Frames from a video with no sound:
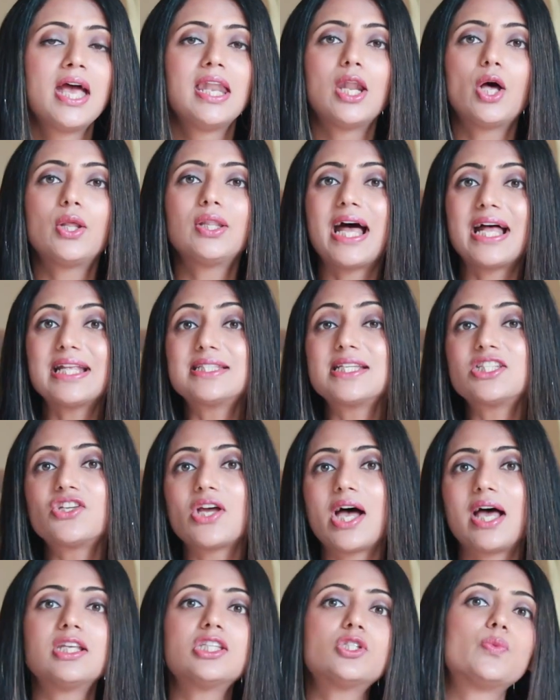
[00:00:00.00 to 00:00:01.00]
Now that's a
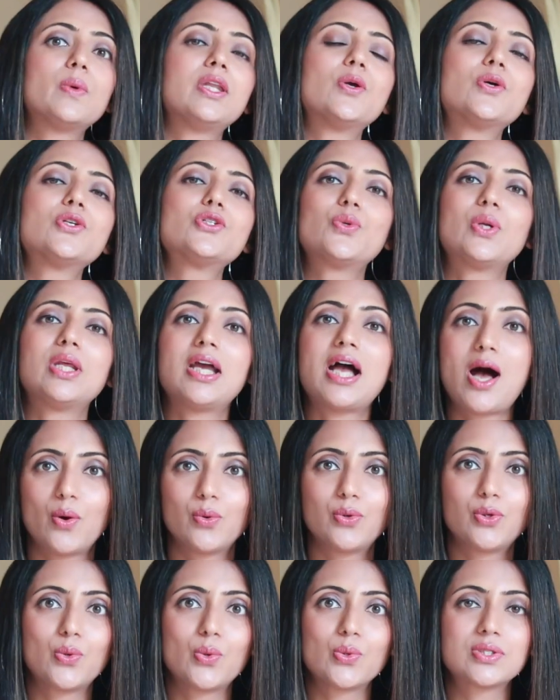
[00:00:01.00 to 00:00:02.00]
challenge when you're shooting
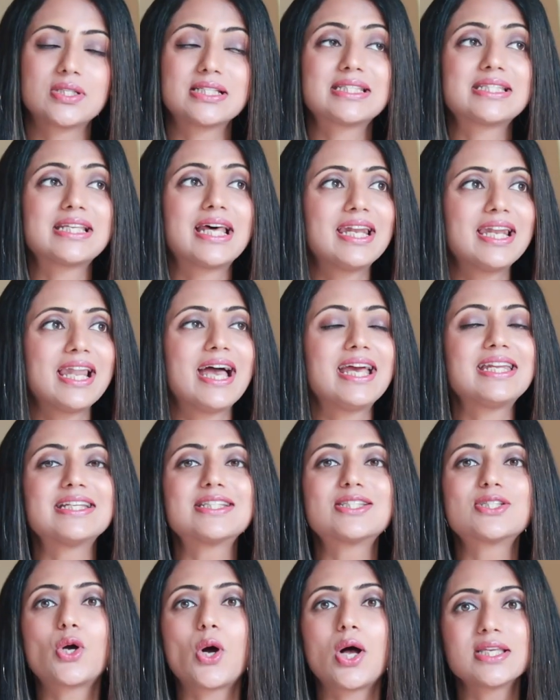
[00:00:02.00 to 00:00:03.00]
outdoors. The sunlight
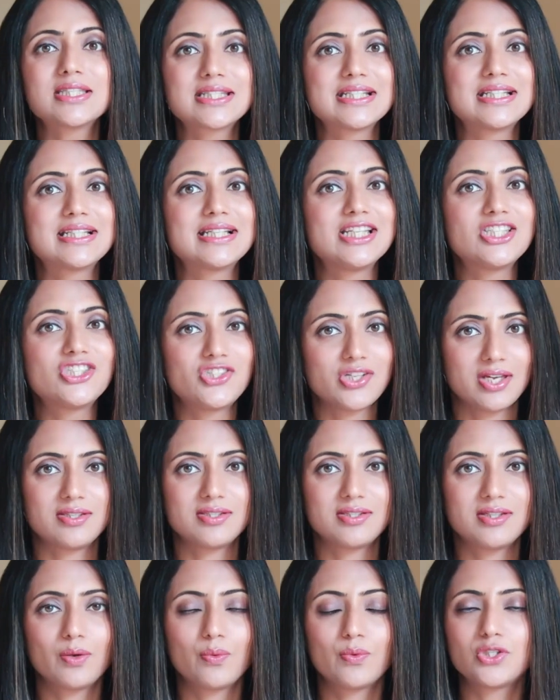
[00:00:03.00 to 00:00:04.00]
is constantly
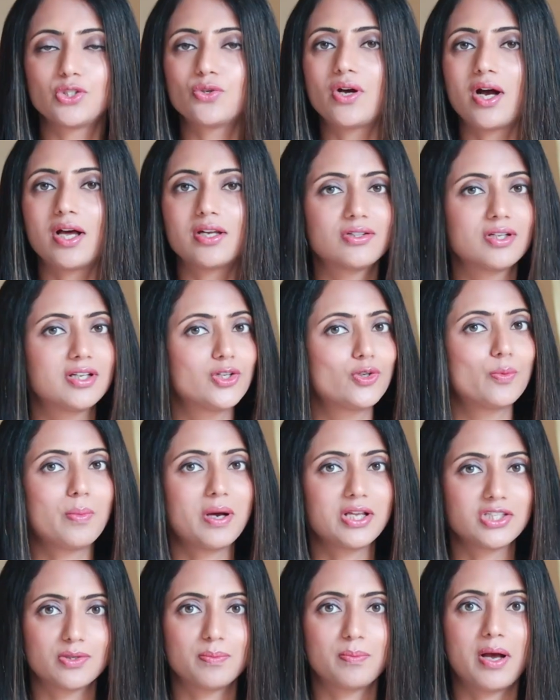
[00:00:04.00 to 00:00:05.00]
changing, which you can't really do
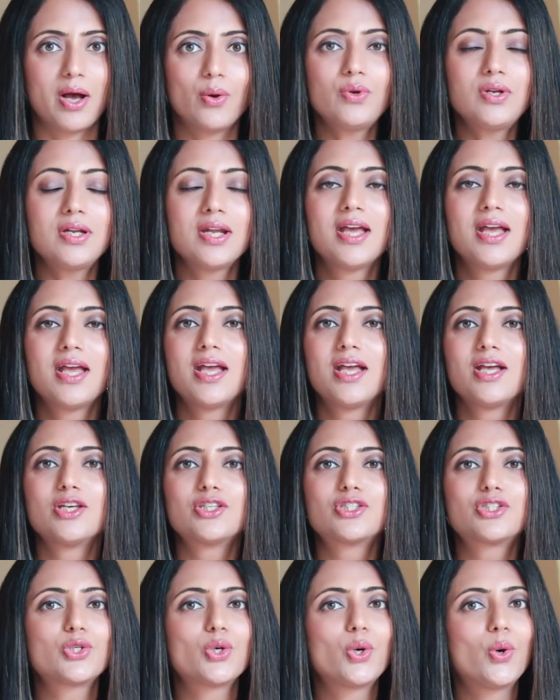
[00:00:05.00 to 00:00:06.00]
much about.
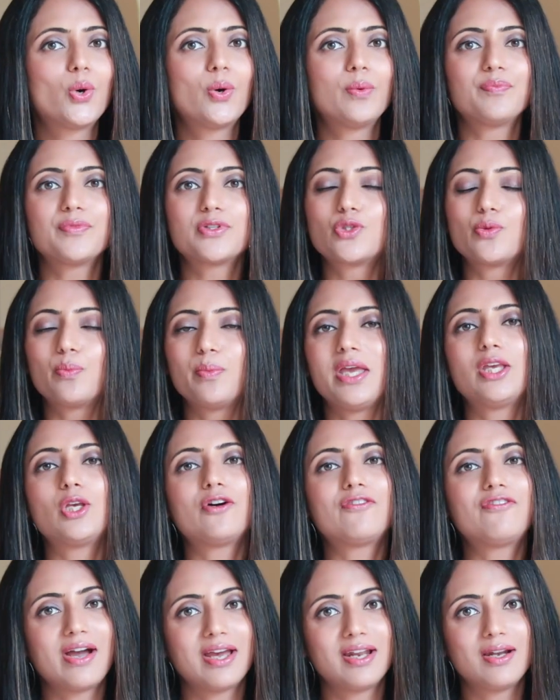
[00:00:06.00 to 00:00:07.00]
So to make
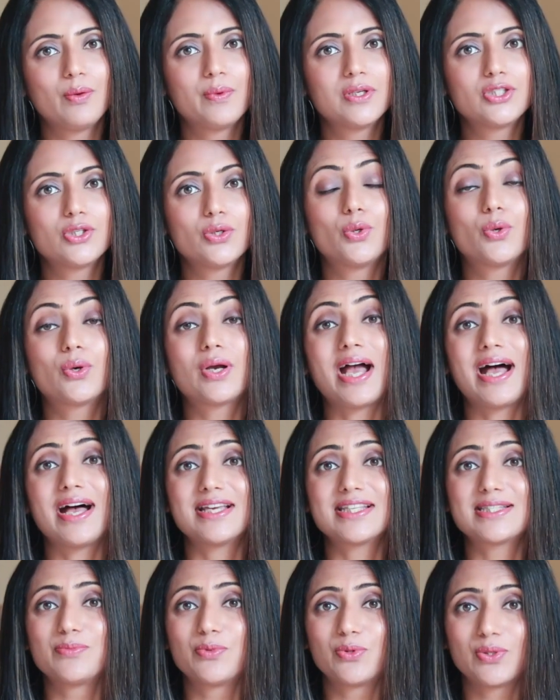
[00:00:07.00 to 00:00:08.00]
your final video look
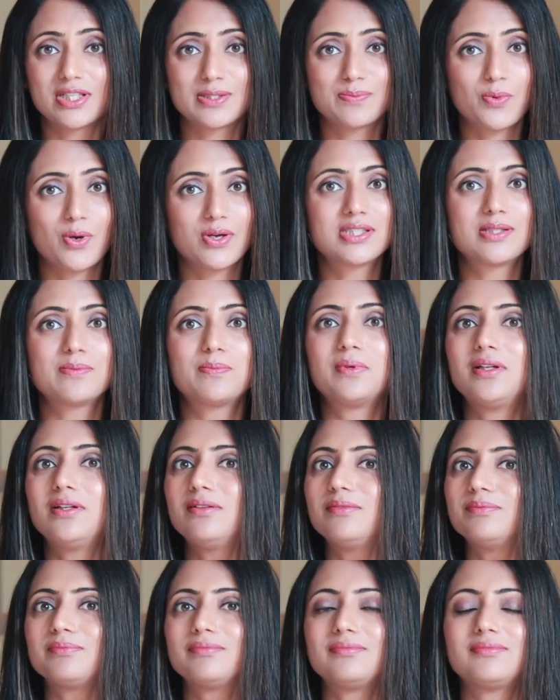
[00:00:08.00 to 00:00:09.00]
as smooth as
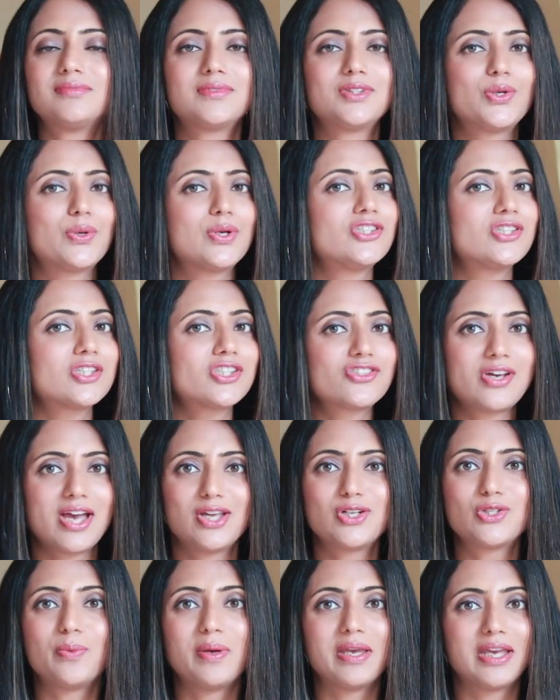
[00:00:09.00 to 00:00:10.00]
possible, you can just
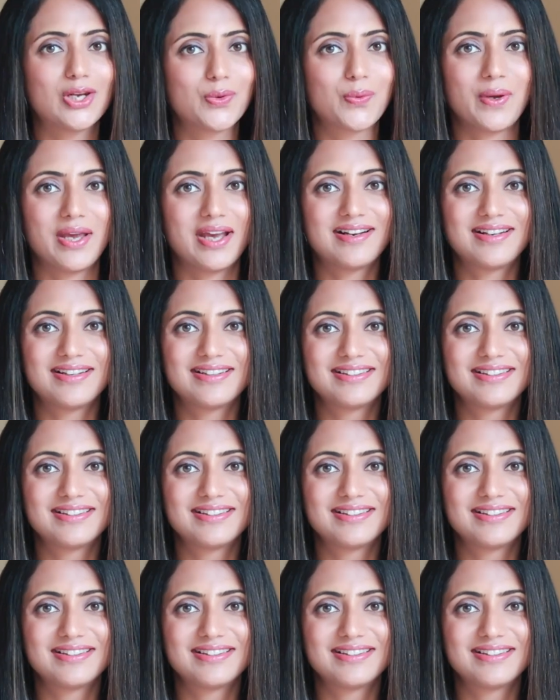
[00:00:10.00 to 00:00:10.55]
try to make it quick.